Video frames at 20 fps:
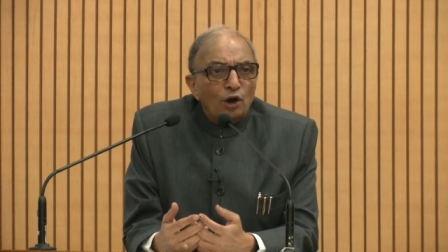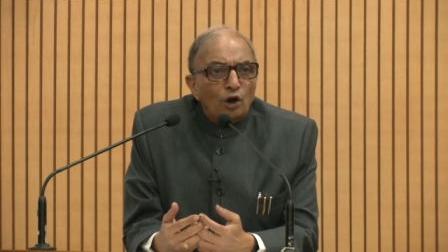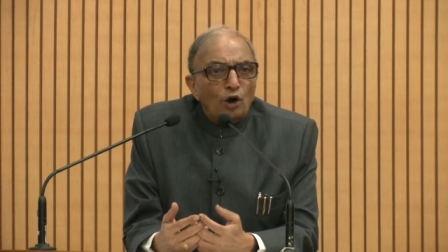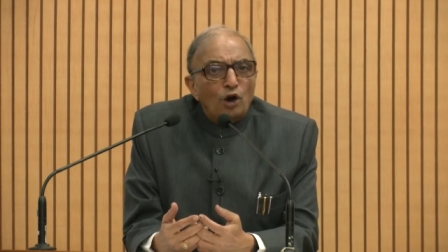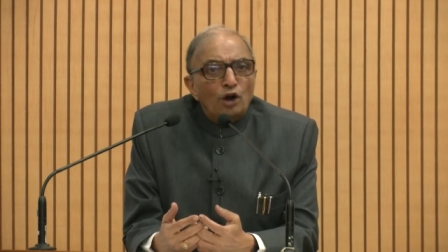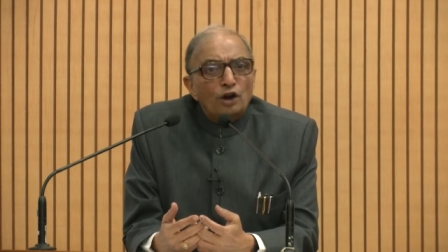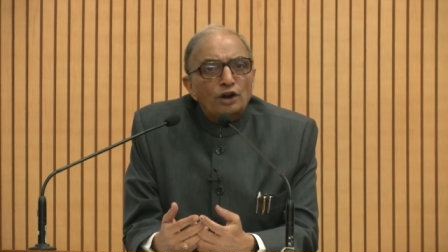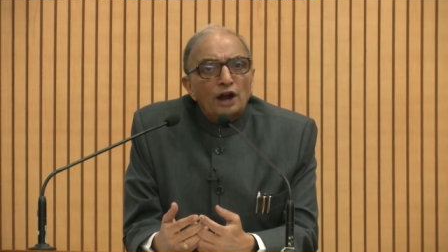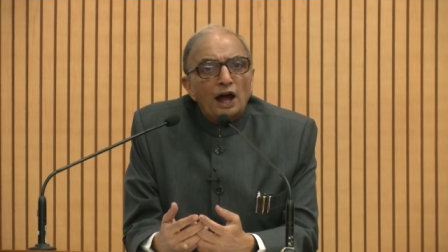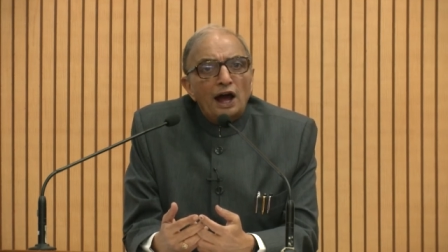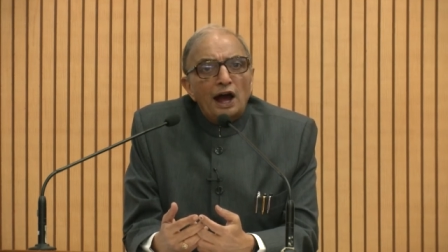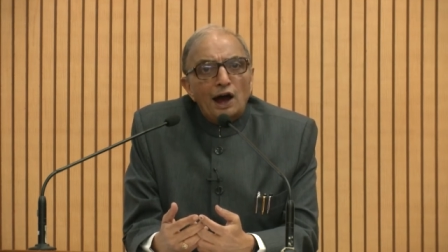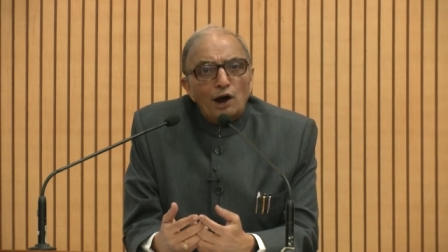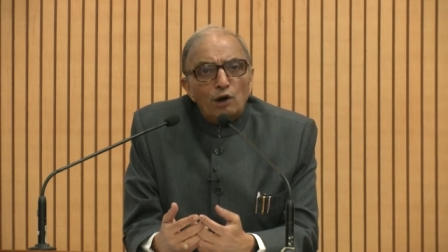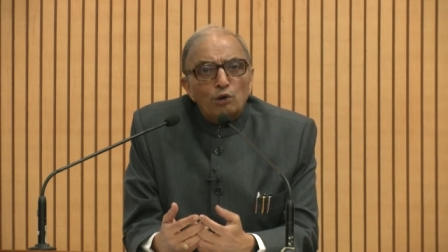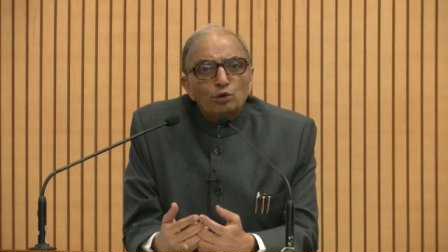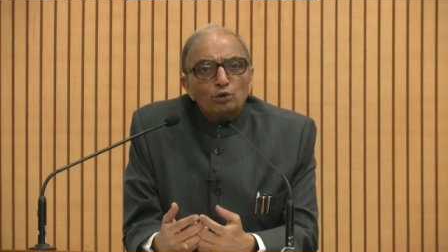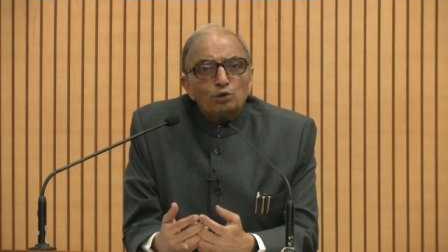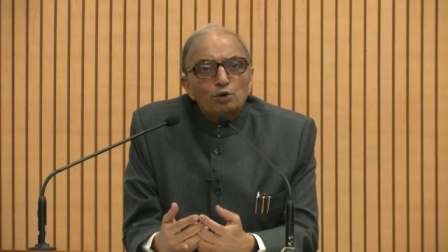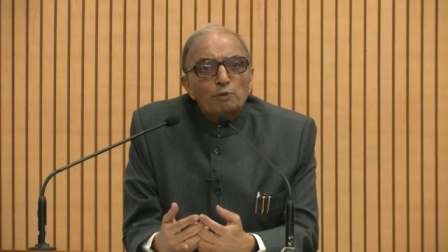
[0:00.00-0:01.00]
on
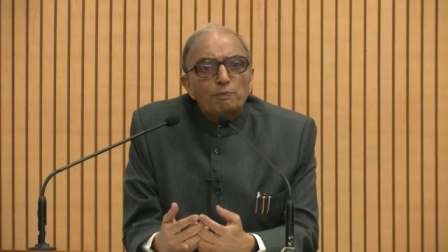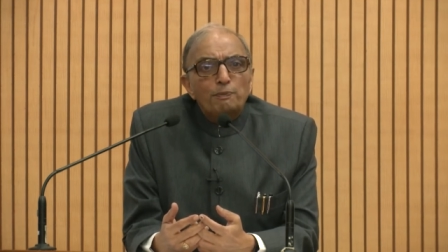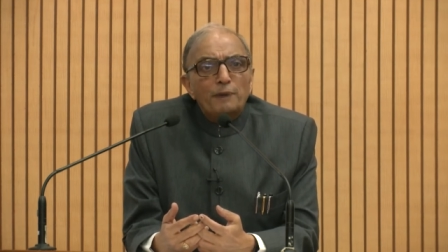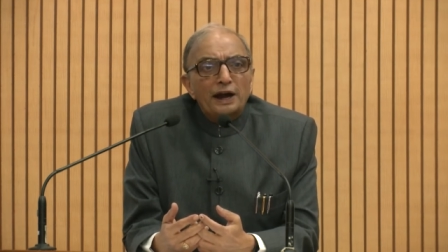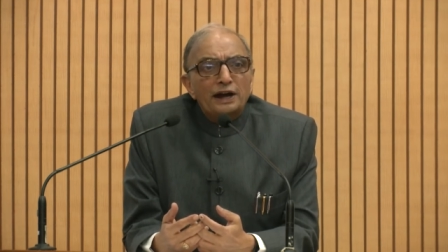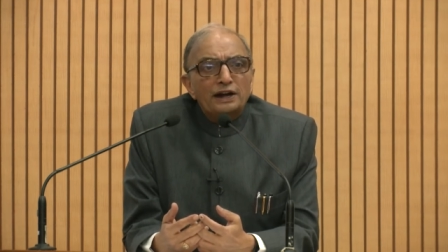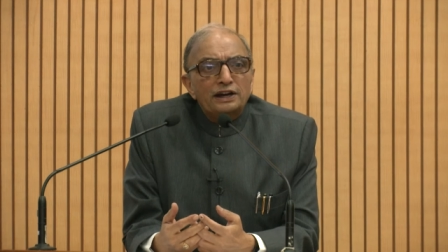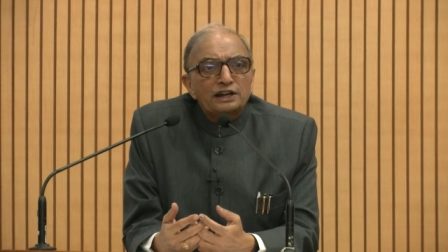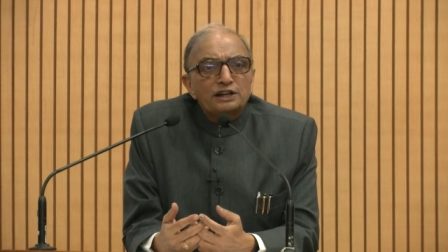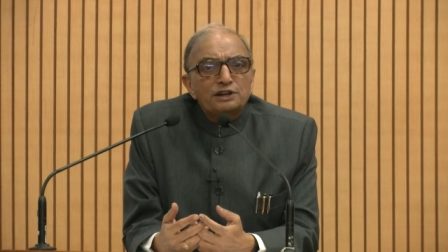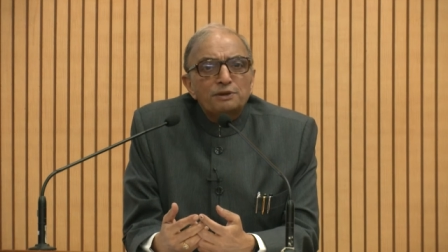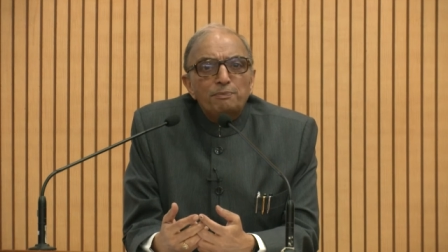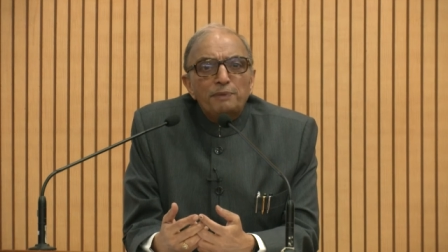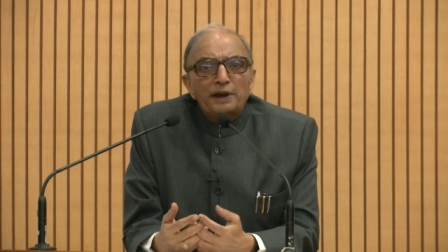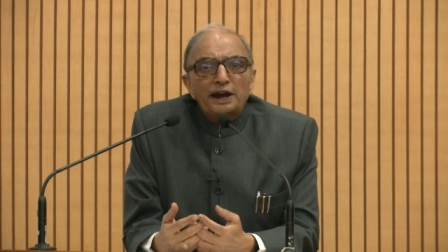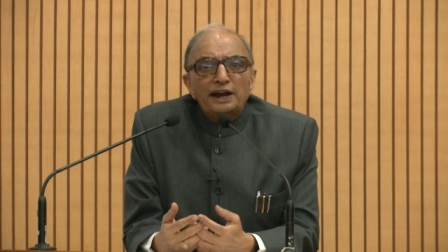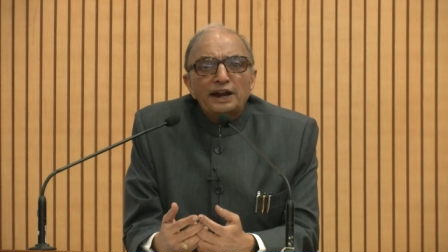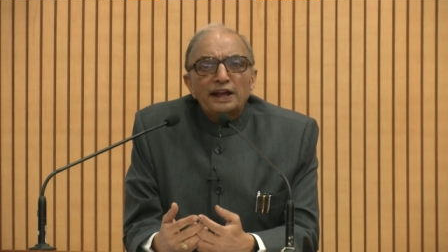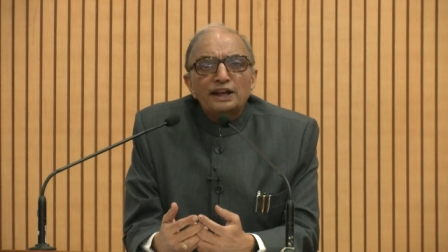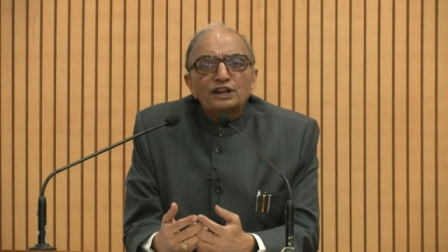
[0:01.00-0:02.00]
how to
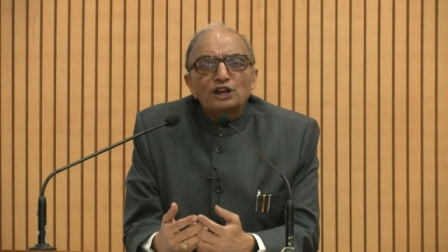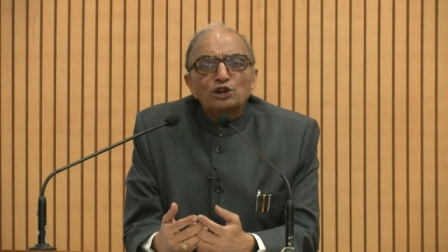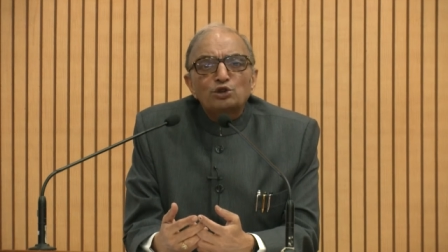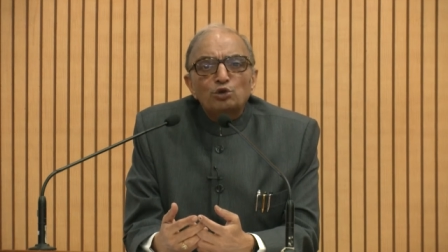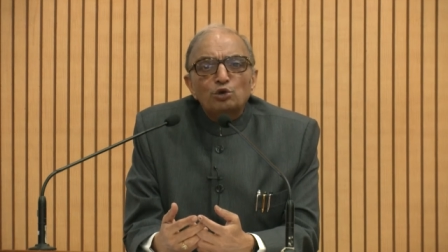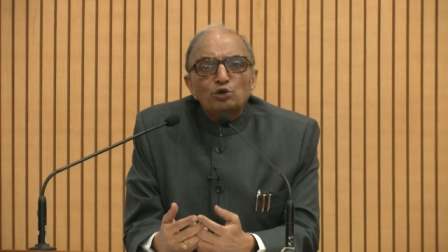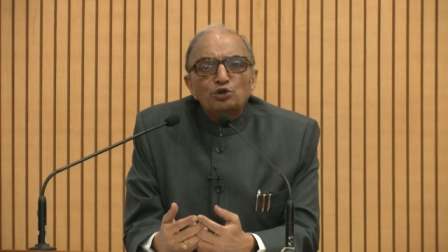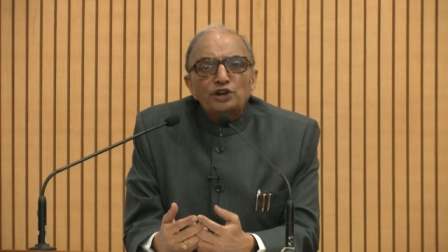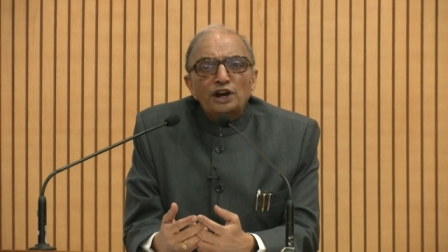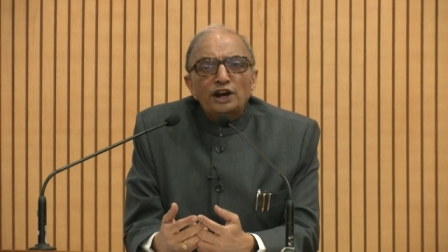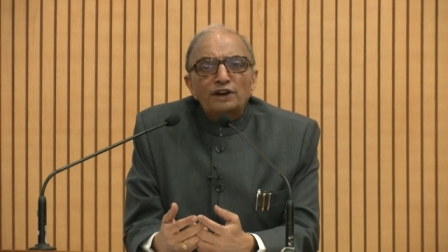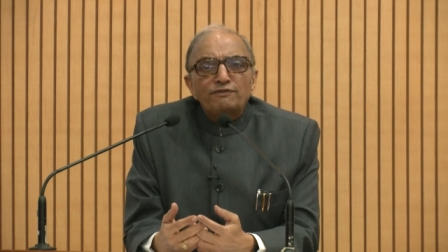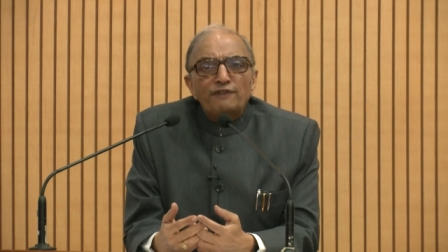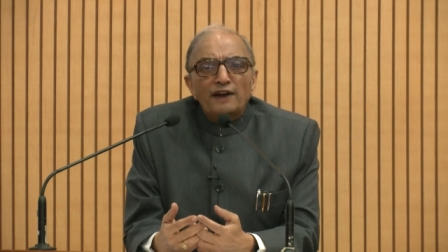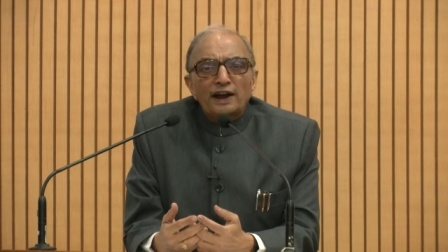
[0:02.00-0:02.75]
participate as associate